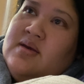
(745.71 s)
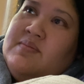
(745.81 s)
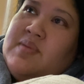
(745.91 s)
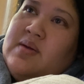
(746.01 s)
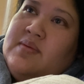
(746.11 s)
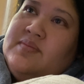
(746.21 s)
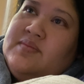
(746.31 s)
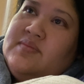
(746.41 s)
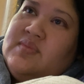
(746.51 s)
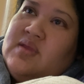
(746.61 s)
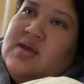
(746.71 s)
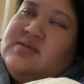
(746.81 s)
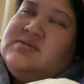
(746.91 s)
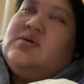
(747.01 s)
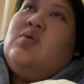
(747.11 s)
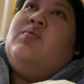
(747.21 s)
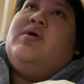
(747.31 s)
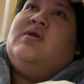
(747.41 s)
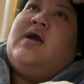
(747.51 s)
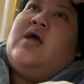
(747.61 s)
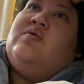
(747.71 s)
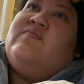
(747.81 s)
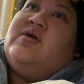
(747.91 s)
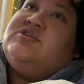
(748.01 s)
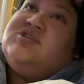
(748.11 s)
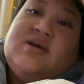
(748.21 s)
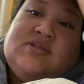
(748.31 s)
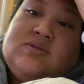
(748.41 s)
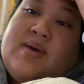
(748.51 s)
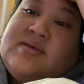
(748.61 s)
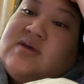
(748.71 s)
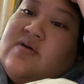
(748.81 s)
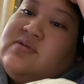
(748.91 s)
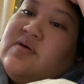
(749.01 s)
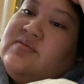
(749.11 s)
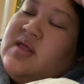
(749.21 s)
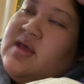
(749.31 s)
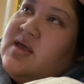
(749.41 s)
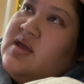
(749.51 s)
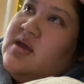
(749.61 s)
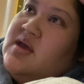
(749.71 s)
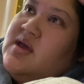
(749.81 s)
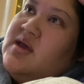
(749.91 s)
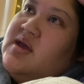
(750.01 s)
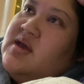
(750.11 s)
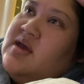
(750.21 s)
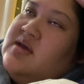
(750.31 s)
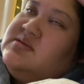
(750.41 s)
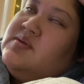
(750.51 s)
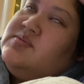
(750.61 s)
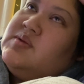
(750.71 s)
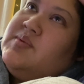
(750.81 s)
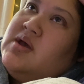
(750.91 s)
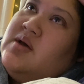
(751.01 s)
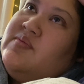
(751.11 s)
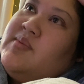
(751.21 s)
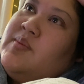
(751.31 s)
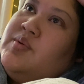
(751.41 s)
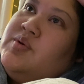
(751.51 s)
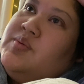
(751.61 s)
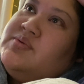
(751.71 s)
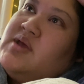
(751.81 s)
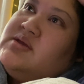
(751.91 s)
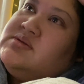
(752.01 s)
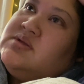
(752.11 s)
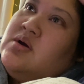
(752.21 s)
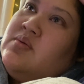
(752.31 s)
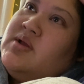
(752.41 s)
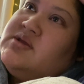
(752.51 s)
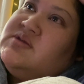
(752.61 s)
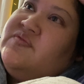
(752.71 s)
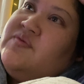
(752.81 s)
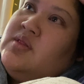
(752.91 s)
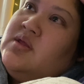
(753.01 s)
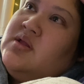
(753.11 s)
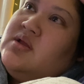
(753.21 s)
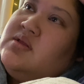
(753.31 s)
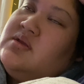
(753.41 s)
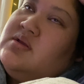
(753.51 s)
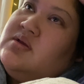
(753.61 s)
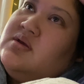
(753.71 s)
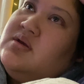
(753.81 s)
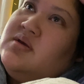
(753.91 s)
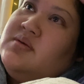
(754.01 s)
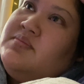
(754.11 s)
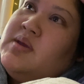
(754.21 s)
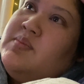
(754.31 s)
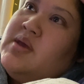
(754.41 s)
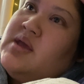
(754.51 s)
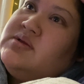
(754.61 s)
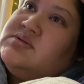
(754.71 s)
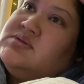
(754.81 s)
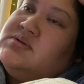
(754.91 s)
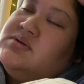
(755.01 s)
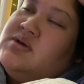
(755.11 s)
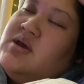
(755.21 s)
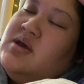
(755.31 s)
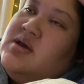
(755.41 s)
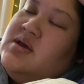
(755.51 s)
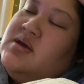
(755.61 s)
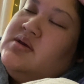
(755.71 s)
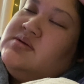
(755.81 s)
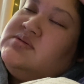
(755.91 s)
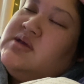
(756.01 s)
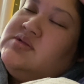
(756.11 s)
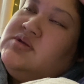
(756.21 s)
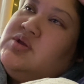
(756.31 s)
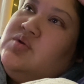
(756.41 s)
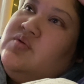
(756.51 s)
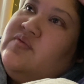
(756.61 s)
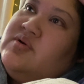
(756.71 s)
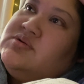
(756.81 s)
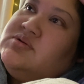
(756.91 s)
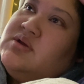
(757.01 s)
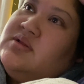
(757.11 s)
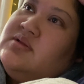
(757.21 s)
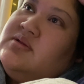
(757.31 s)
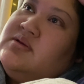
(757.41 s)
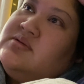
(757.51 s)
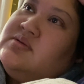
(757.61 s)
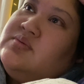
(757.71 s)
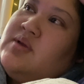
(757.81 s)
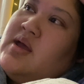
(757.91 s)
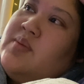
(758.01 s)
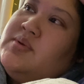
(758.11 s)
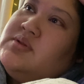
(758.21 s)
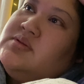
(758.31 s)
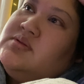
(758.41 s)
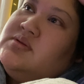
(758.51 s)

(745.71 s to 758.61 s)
But it's so weird. Like, I don't know if I jinxed myself because I was like, something's going to be up in my boobs. I just know it. I just feel it. And maybe I just say to the universe and this is what happens.